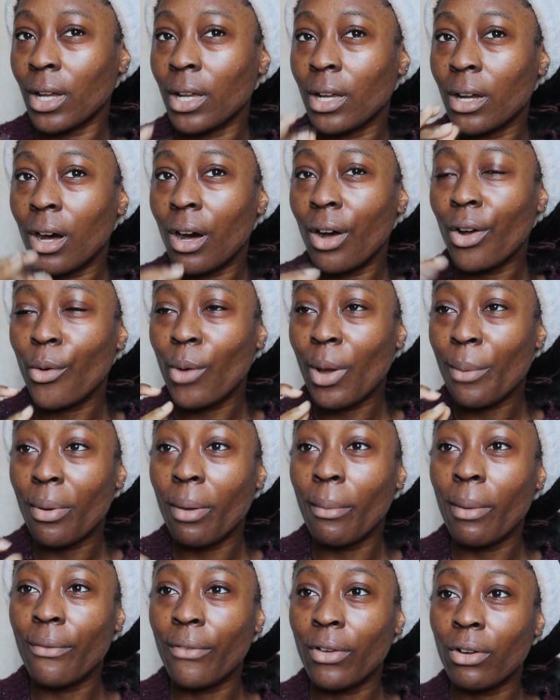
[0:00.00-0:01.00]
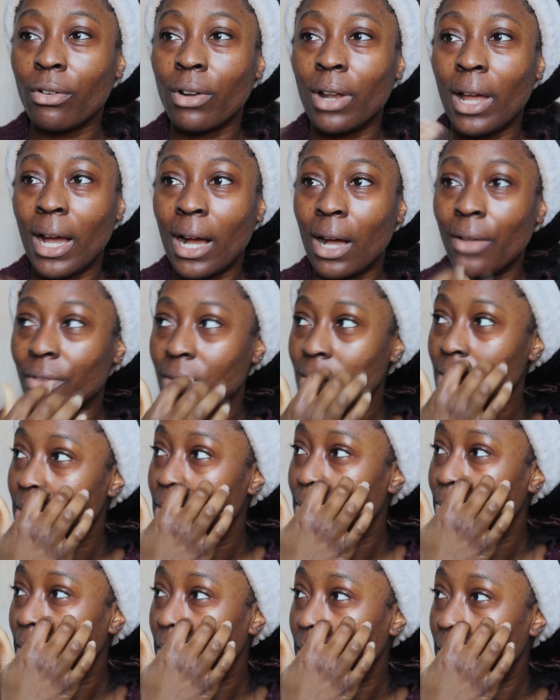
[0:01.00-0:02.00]
I can't quite put my finger on how this
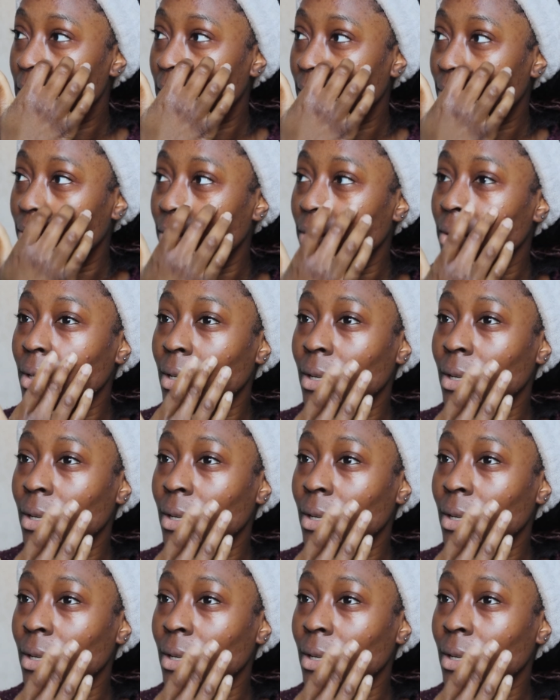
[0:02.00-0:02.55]
is a bit different.